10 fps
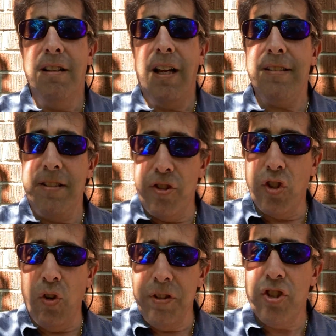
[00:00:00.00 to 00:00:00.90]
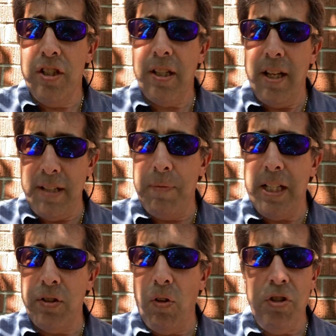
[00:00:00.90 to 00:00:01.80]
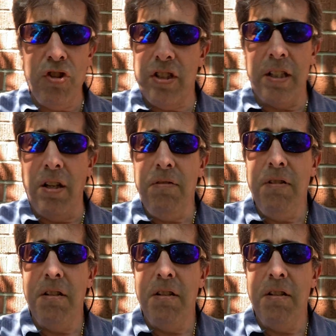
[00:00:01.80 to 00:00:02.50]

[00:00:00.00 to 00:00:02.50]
I said, did you call the Cheesecake? Is that what they told you? She said, no.